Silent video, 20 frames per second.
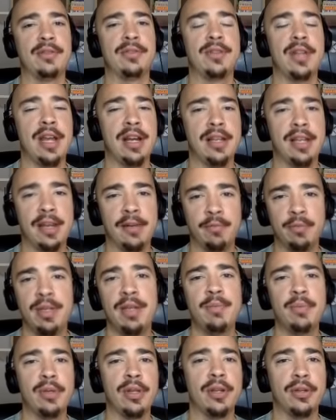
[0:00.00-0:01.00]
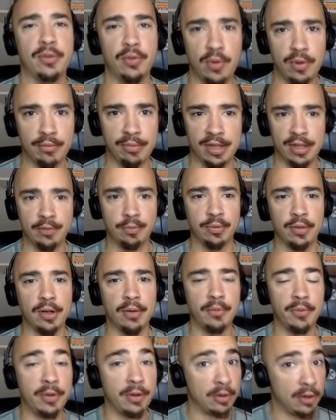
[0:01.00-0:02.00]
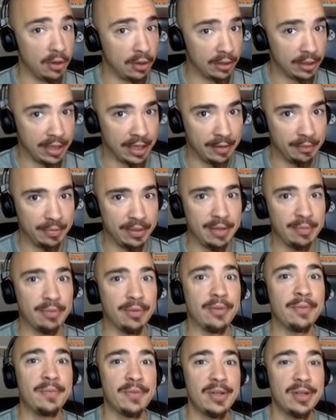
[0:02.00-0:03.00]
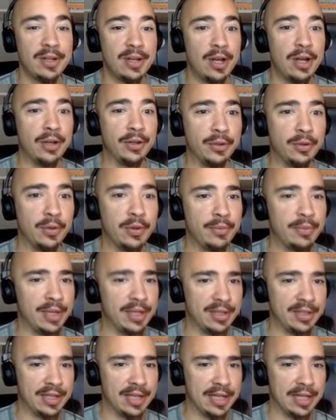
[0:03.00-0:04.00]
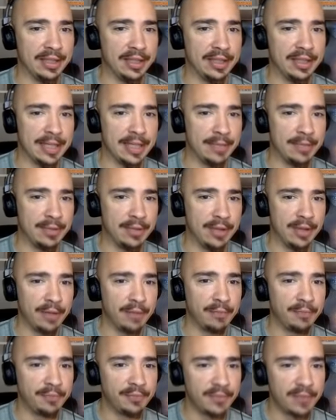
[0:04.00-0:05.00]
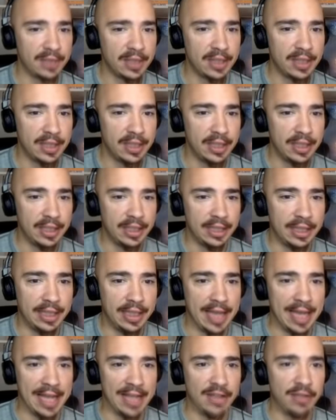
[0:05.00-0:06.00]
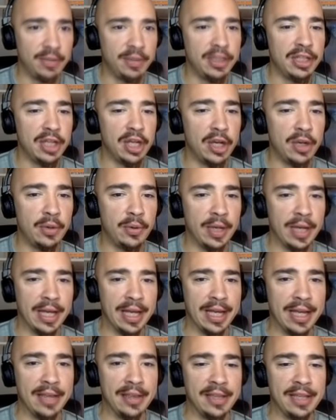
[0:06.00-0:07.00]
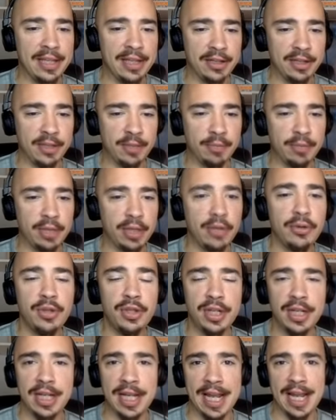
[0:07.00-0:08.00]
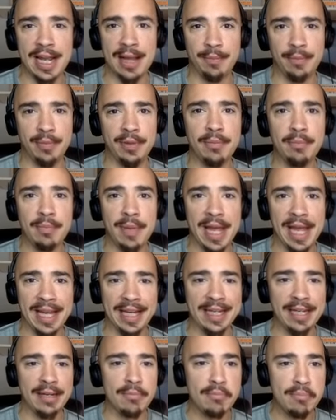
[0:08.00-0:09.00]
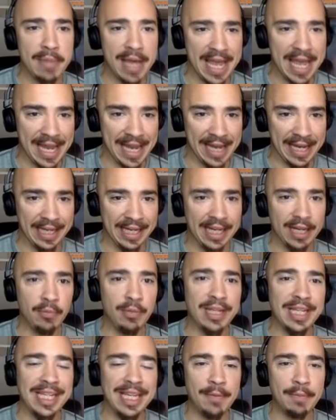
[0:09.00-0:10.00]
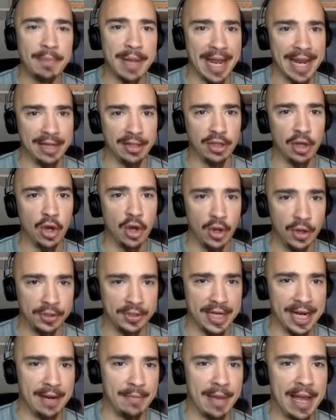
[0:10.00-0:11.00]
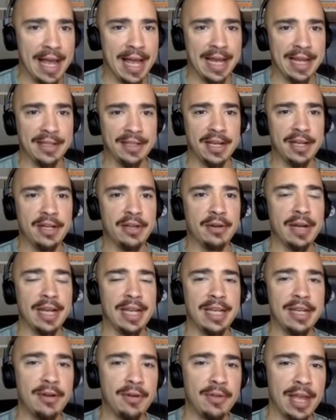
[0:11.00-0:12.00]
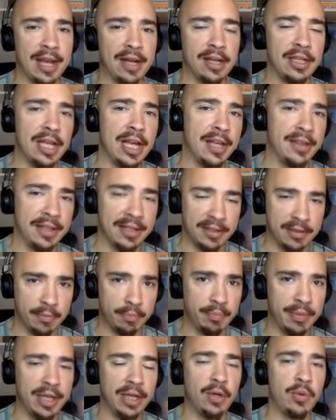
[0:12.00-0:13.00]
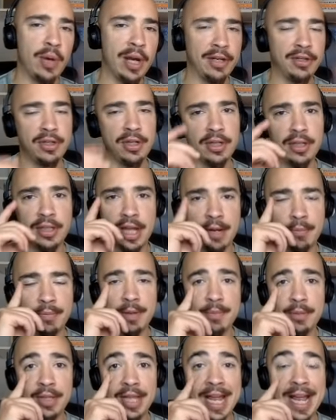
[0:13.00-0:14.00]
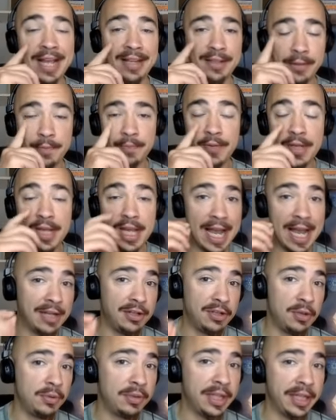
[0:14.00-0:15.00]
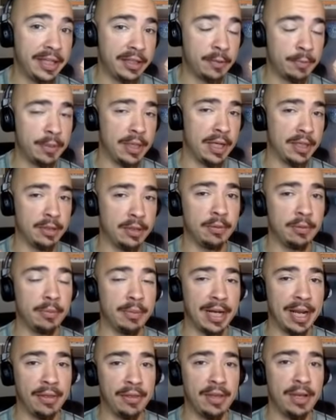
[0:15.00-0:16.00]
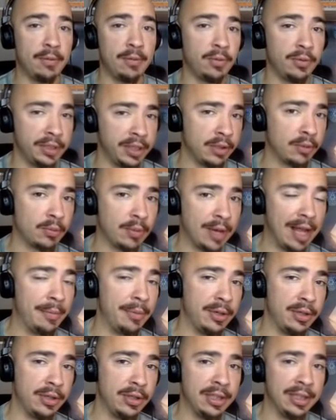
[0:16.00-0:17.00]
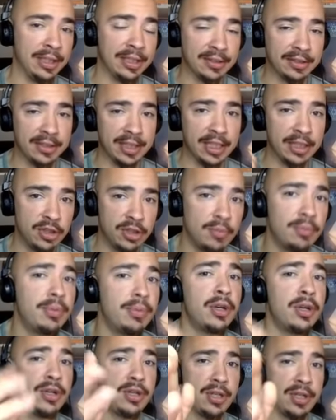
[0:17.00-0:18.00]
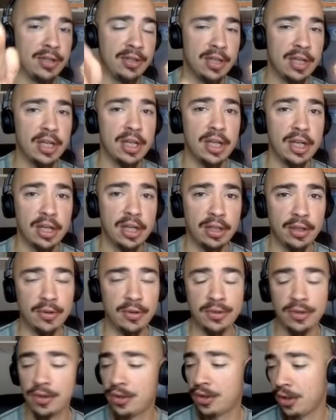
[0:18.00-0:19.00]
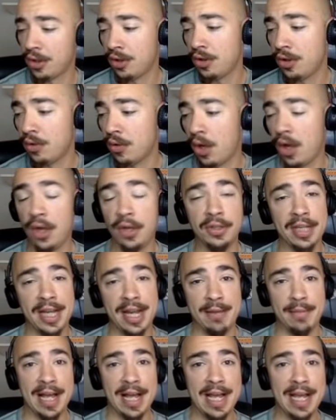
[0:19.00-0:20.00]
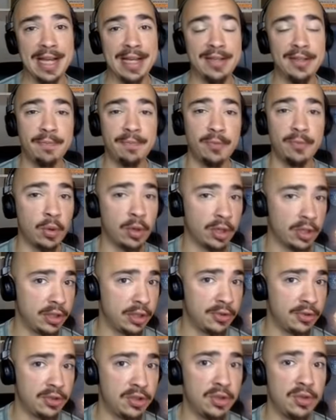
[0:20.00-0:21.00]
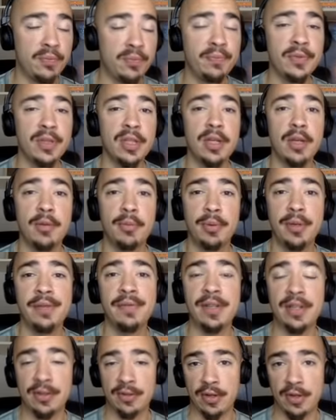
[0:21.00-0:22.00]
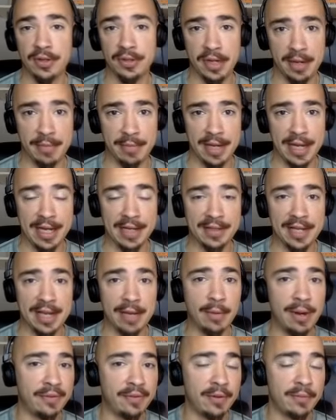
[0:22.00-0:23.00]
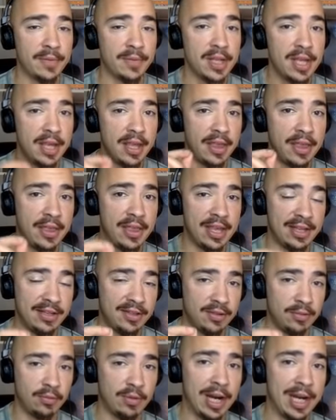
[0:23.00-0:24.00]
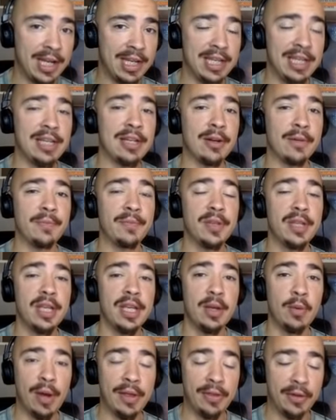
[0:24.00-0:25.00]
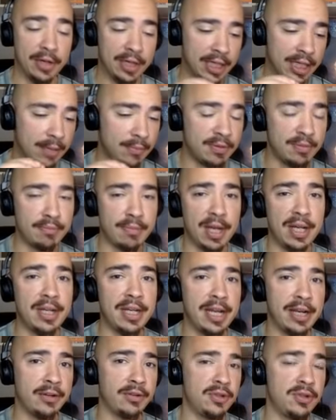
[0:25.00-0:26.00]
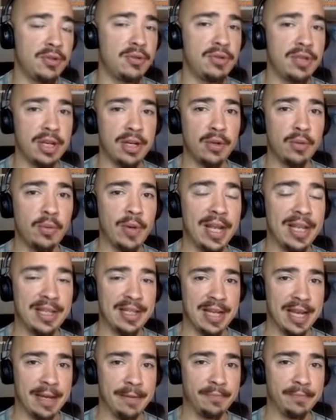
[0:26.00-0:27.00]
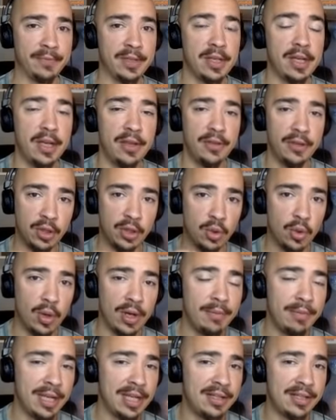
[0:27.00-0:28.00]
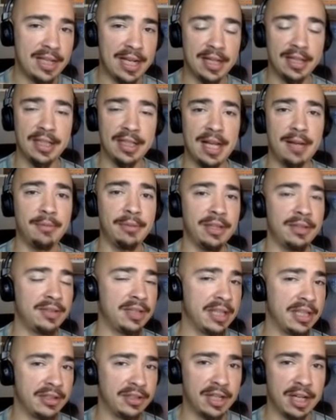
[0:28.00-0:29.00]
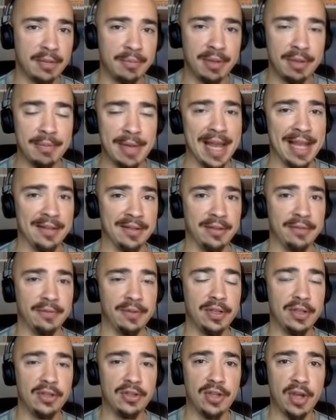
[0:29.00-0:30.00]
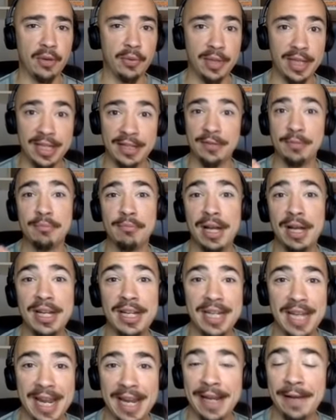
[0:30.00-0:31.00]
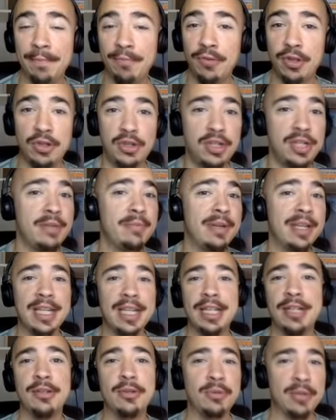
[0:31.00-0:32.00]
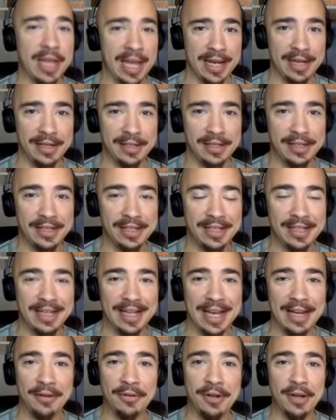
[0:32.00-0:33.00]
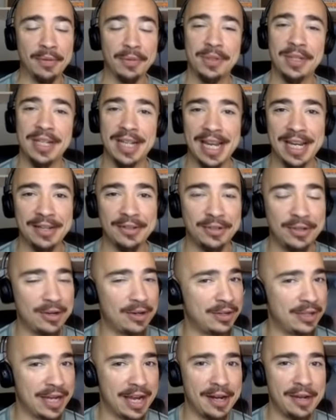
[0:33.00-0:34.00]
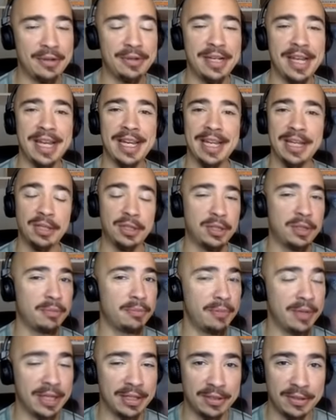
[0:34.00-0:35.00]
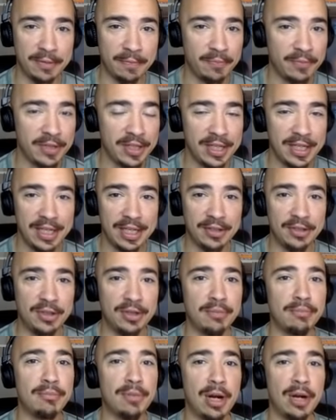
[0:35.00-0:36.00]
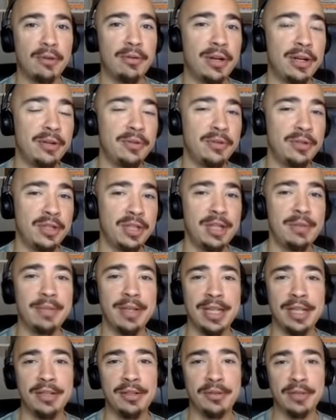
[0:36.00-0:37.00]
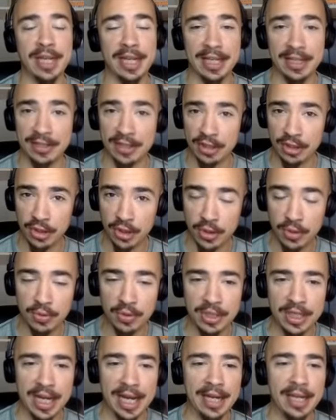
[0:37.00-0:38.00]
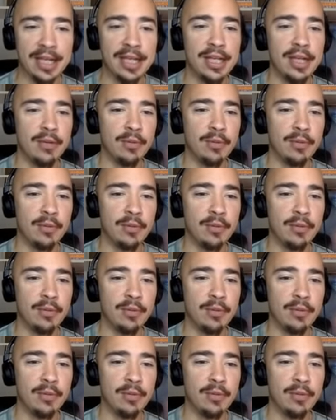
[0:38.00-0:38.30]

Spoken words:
There's not a lot of people on Coinbase Pro. There are a lot of people on Coinbase.com. So, as we know, the explosion happened back in May. Can we get back to all-time highs? I know I hear that a lot. That's a big question a lot of people ask. I do think it's possible, but I think we'll need a Robinhood listing to push us closer to new all-time highs or close to previous all-time highs. However, this right here, whether it comes Monday or Tuesday or Wednesday, the Coinbase.com listing is going to be massive. So, is Monday Shiba Inu Day? I don't know. Today is Cardano Day. Is tomorrow Shiba Inu Day? Is it Tuesday?